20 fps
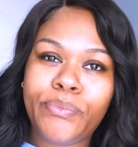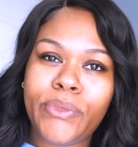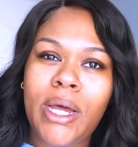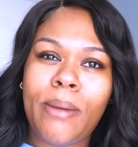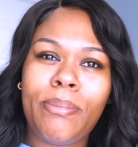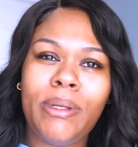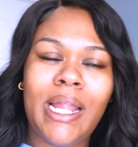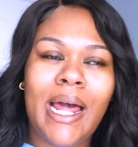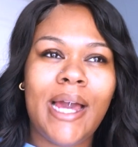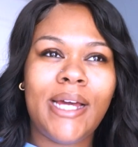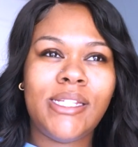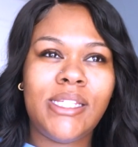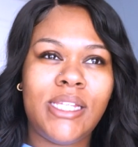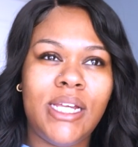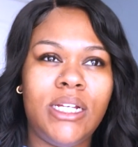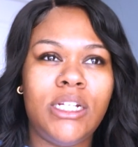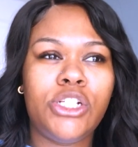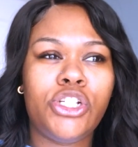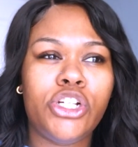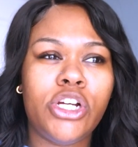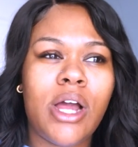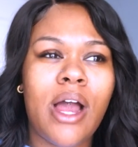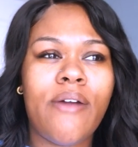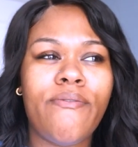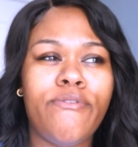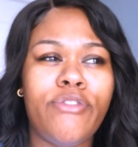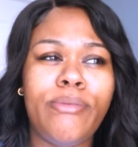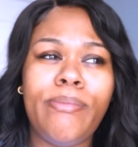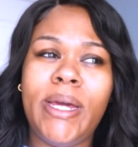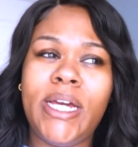apply signature
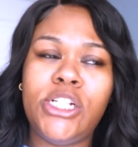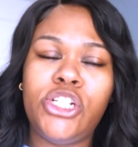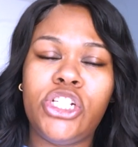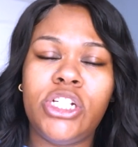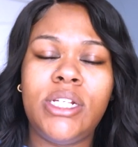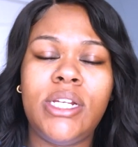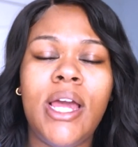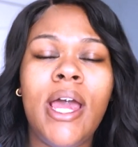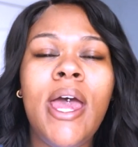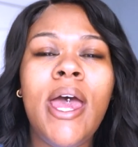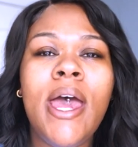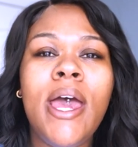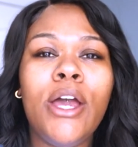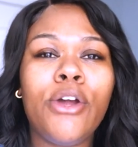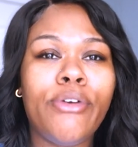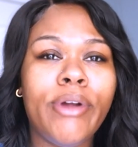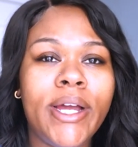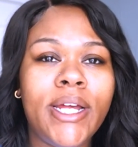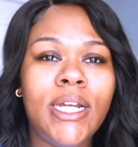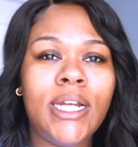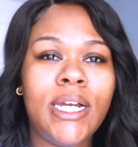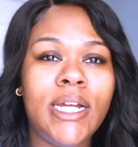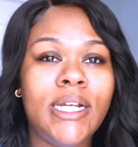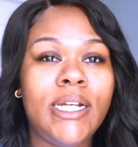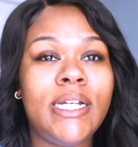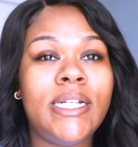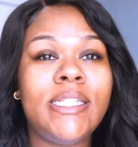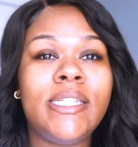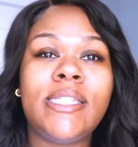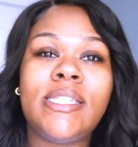confirmation granted
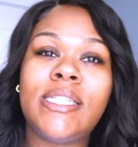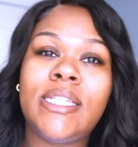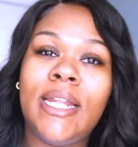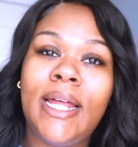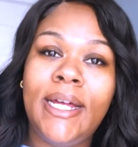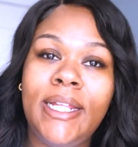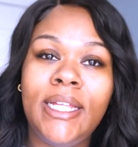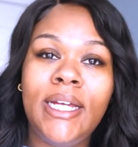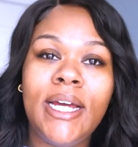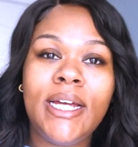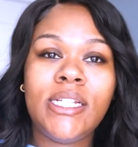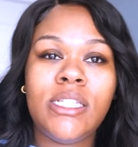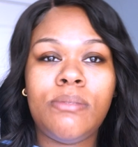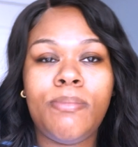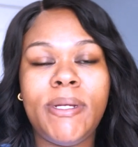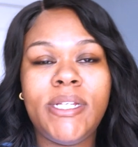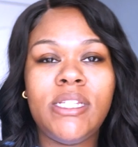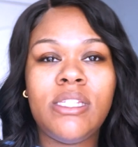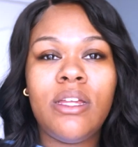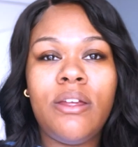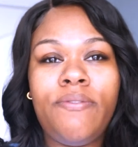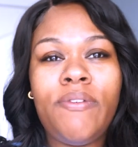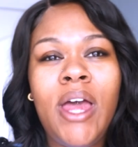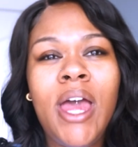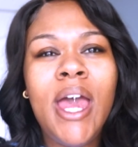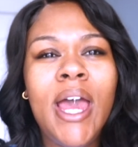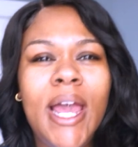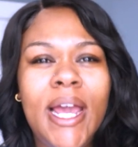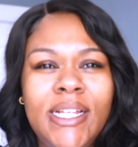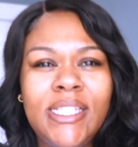it is slightly expensive
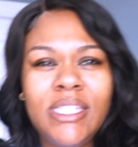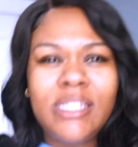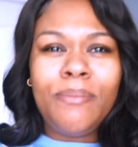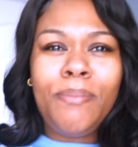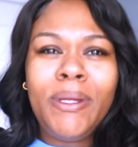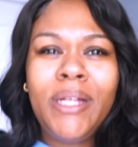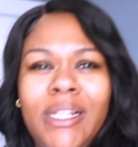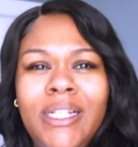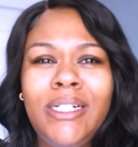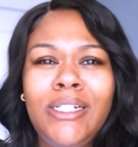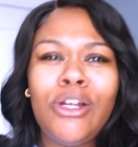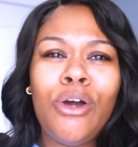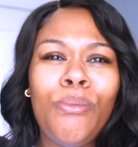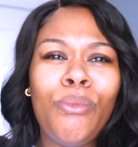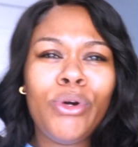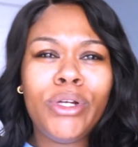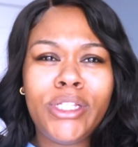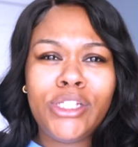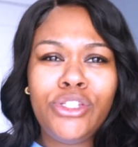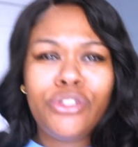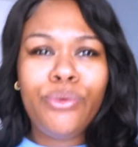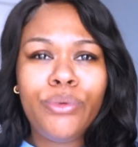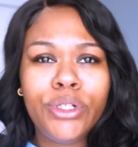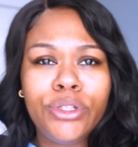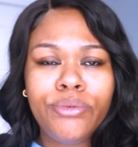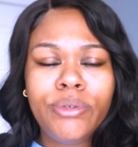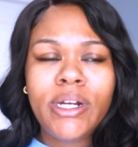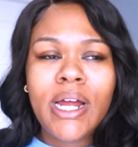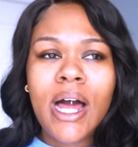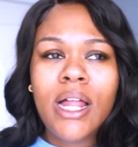it's typically no more than two or
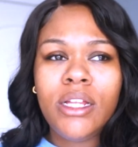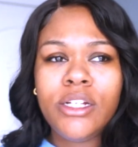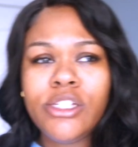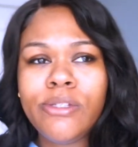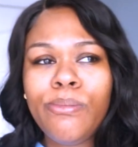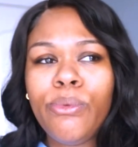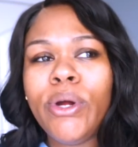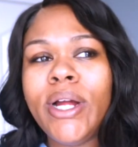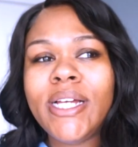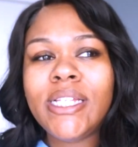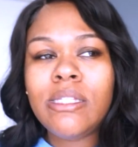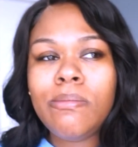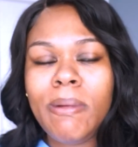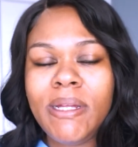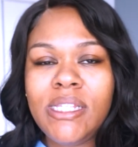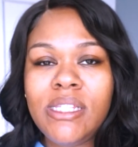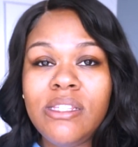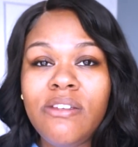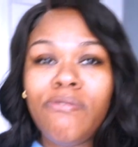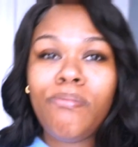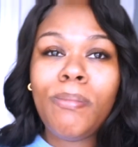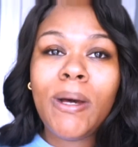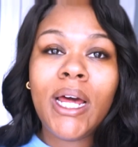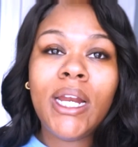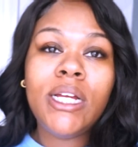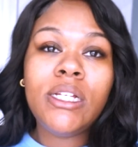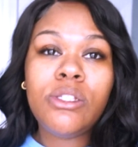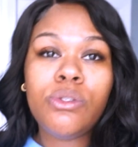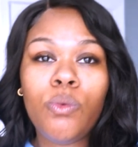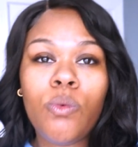three dollars more expensive
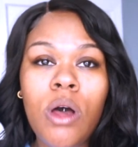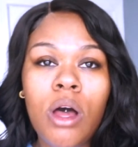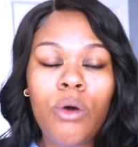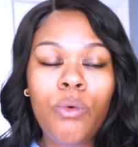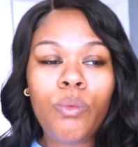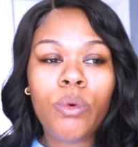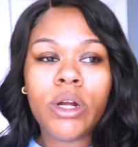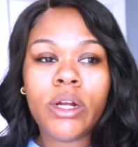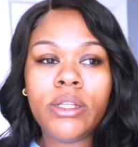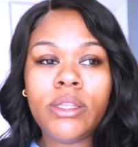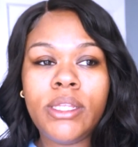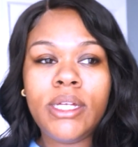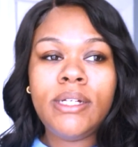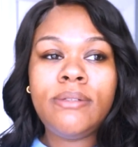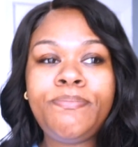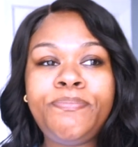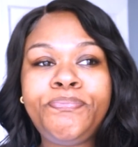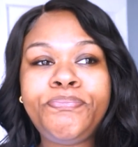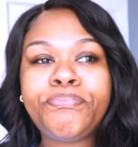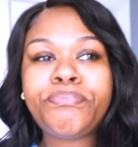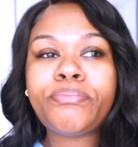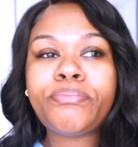but it's well worth it